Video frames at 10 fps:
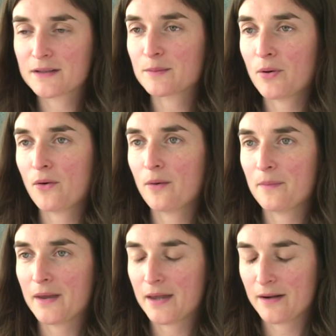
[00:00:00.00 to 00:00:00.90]
is a
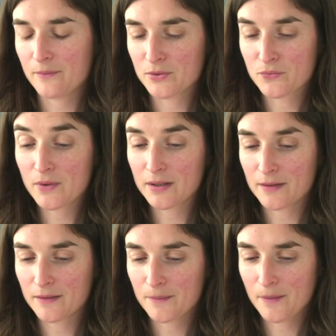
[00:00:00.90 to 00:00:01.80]
poem that was
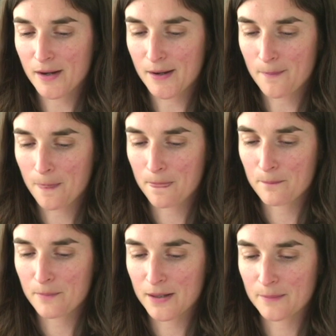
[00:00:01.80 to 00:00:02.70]
written um,
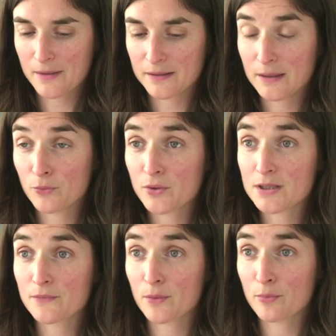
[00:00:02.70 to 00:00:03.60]
by a man named
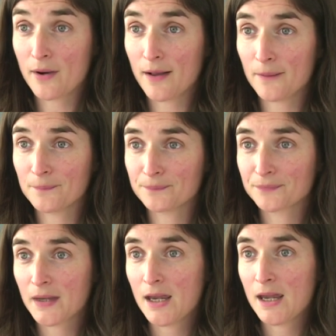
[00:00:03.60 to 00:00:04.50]
Christopher Brell.
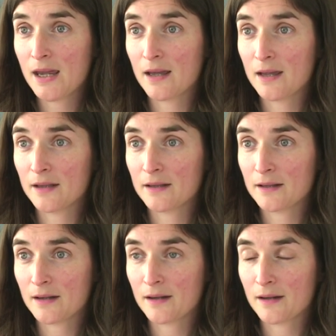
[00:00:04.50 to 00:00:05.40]

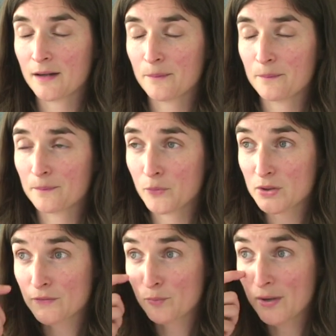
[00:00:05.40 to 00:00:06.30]
And um,
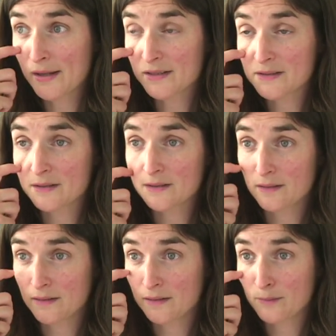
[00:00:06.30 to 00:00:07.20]
Christopher Brell is
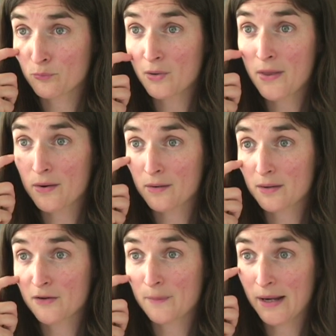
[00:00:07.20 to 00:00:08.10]
the
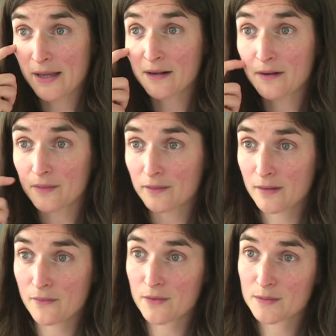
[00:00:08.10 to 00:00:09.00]
brother of my editor
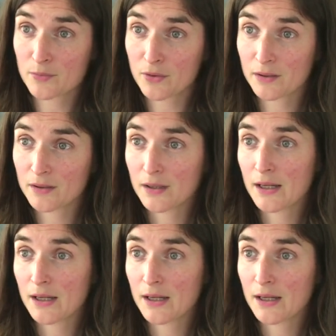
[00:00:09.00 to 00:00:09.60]
of this book.